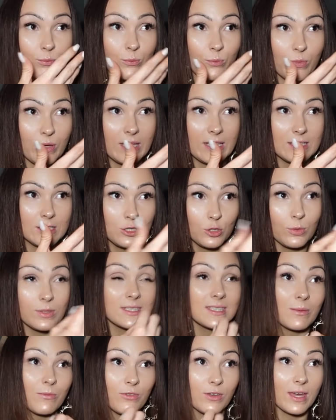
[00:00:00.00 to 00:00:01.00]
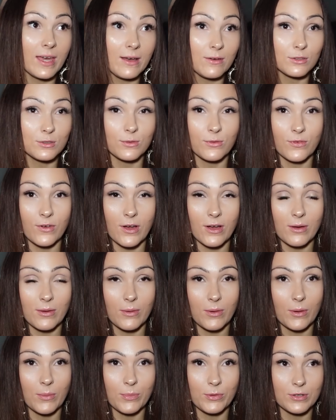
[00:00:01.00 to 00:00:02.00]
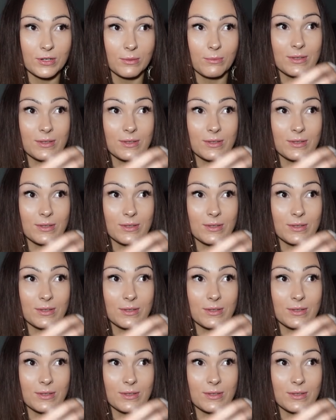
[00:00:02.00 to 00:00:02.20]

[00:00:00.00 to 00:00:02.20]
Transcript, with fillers: we're doing something else with our, our body.